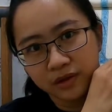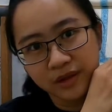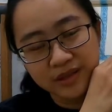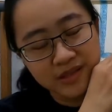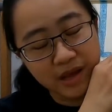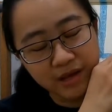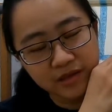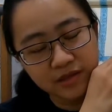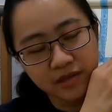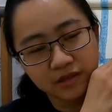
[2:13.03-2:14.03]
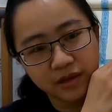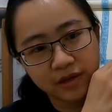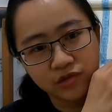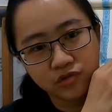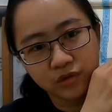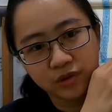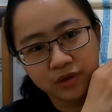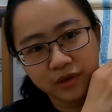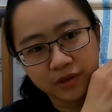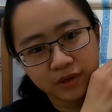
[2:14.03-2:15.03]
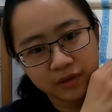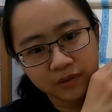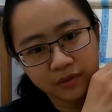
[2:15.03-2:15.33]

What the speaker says: the size is actually